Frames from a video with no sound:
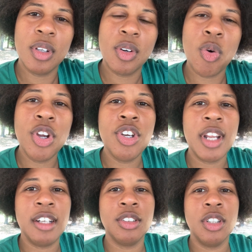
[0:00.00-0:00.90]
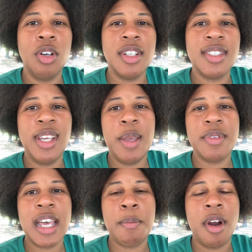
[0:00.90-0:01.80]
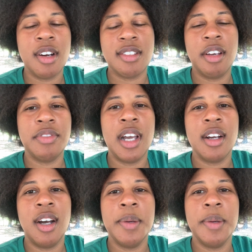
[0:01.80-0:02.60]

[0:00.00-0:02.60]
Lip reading: or you can also go to teams.microsoft.com.